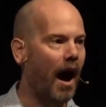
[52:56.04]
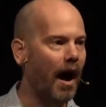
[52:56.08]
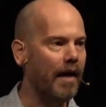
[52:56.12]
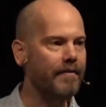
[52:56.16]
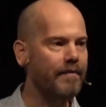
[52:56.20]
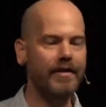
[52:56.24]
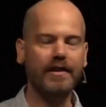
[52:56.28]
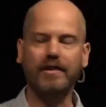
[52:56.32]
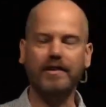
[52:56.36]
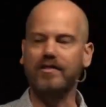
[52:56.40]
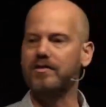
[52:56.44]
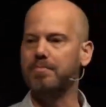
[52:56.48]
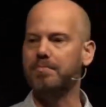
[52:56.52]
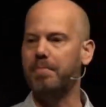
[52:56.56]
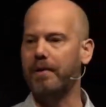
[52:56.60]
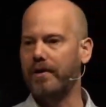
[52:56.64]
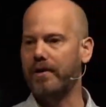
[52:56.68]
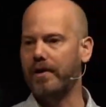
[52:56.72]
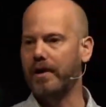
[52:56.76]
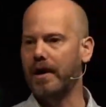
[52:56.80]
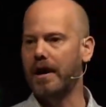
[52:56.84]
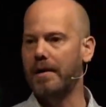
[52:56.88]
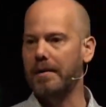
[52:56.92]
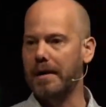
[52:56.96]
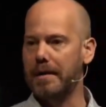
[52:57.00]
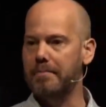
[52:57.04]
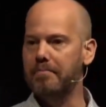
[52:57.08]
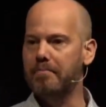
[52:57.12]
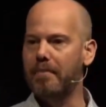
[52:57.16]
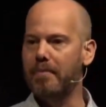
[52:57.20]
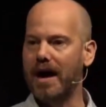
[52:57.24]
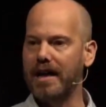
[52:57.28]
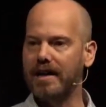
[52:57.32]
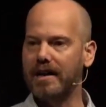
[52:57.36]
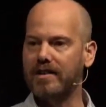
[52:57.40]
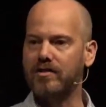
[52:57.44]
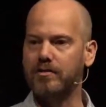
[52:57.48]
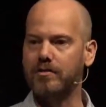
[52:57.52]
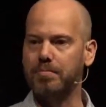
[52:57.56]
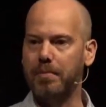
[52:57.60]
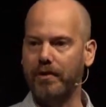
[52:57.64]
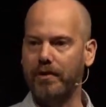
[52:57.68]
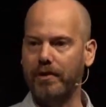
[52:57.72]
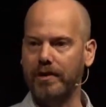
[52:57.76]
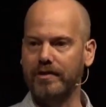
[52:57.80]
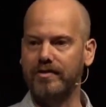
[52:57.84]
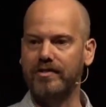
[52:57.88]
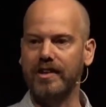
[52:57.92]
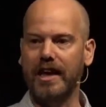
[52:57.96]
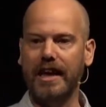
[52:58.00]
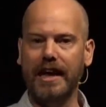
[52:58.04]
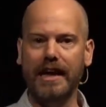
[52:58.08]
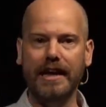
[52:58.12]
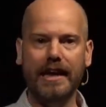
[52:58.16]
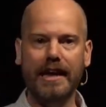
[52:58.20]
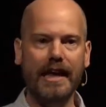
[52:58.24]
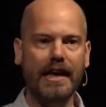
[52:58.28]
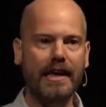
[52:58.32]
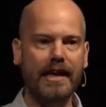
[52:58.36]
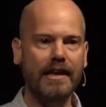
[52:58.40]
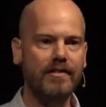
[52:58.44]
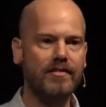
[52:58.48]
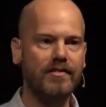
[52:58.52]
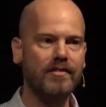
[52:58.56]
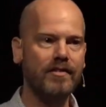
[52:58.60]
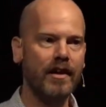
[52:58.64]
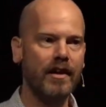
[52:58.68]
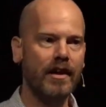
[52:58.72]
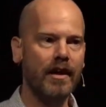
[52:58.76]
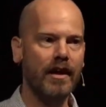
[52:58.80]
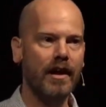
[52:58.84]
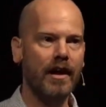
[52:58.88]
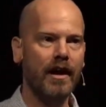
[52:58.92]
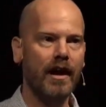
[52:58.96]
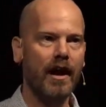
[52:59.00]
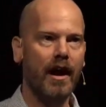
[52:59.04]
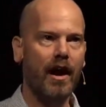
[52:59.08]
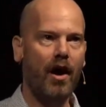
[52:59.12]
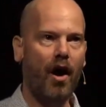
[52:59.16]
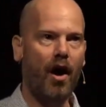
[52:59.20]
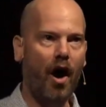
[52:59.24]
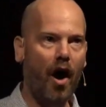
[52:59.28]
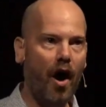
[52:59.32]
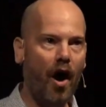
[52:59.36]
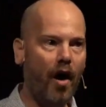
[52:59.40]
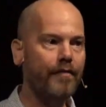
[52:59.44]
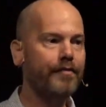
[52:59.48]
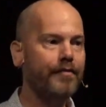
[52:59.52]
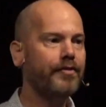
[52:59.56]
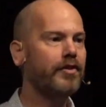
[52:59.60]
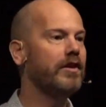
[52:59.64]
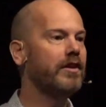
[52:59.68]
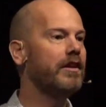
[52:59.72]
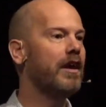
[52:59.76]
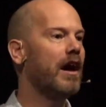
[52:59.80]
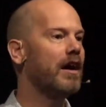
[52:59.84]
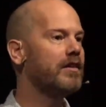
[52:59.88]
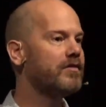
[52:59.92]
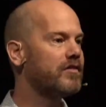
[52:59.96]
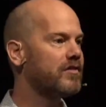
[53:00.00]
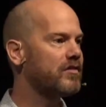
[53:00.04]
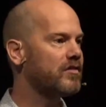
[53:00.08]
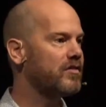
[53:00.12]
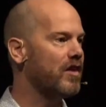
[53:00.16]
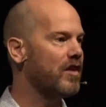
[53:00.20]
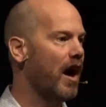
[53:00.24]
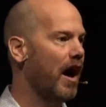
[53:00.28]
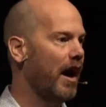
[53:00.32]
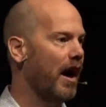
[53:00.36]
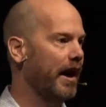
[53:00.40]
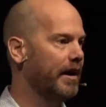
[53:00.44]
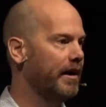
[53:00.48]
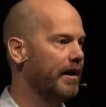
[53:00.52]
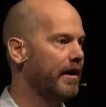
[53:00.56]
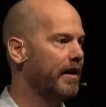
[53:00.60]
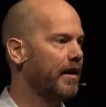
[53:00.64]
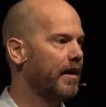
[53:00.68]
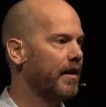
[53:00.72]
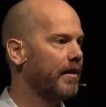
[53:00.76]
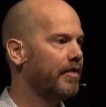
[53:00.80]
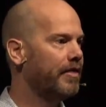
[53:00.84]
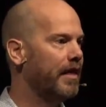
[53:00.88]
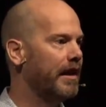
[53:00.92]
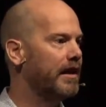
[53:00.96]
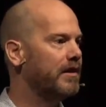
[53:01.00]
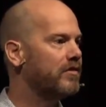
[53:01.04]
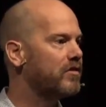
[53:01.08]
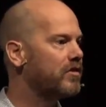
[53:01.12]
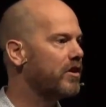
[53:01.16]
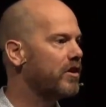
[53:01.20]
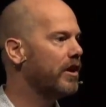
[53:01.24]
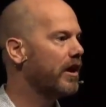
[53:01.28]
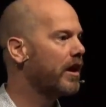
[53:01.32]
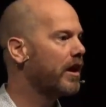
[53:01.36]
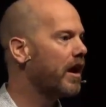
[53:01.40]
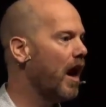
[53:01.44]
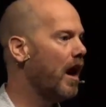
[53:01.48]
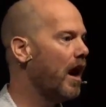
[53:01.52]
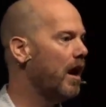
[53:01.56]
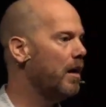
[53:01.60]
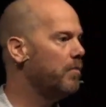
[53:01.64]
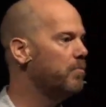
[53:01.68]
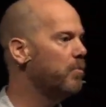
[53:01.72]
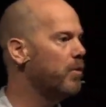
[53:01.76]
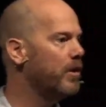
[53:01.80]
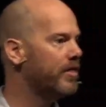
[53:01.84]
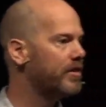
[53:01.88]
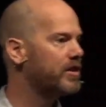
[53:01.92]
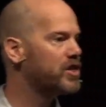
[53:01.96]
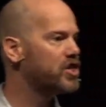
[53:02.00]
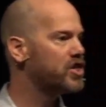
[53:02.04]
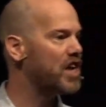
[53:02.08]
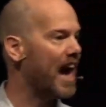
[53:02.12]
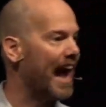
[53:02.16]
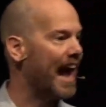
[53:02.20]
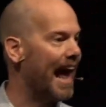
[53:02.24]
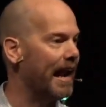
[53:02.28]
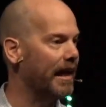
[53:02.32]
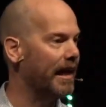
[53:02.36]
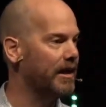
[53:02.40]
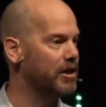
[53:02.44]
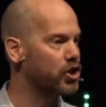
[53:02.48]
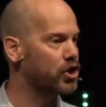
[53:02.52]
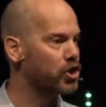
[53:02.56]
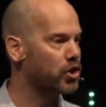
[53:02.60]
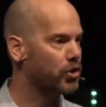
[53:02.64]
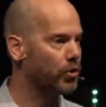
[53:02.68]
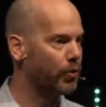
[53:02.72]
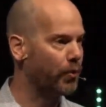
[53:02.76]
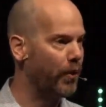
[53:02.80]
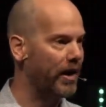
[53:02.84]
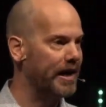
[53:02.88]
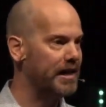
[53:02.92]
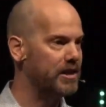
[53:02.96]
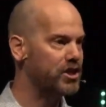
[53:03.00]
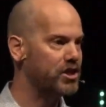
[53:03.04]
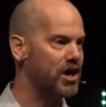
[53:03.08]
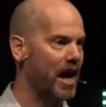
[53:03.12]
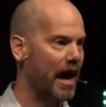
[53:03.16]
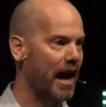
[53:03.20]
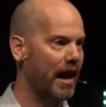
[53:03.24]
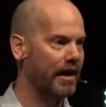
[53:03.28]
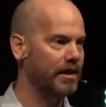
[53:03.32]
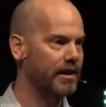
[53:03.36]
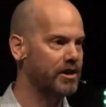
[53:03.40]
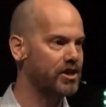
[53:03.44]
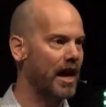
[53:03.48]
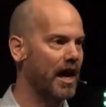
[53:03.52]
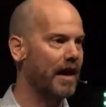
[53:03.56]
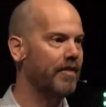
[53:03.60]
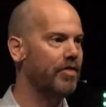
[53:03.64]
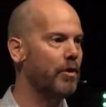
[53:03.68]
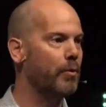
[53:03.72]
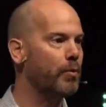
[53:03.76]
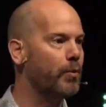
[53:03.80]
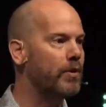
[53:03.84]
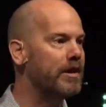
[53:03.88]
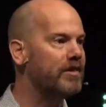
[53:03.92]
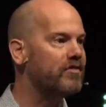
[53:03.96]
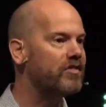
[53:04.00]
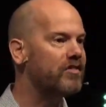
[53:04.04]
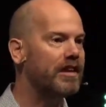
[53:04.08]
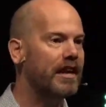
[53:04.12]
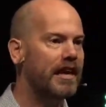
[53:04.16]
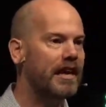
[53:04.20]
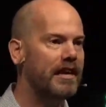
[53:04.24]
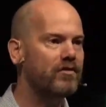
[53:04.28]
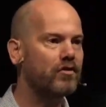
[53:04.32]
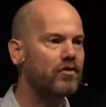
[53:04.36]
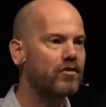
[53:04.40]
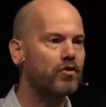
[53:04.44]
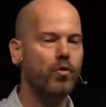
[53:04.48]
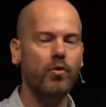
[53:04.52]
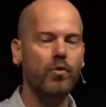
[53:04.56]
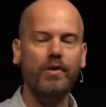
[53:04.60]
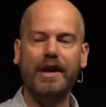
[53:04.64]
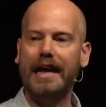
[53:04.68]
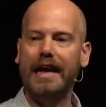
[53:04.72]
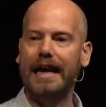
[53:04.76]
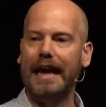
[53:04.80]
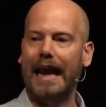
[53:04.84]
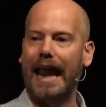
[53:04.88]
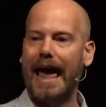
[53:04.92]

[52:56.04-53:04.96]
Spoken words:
in my experience, it is often a sign that it's going to come with challenge, great challenge. And the reason he's talking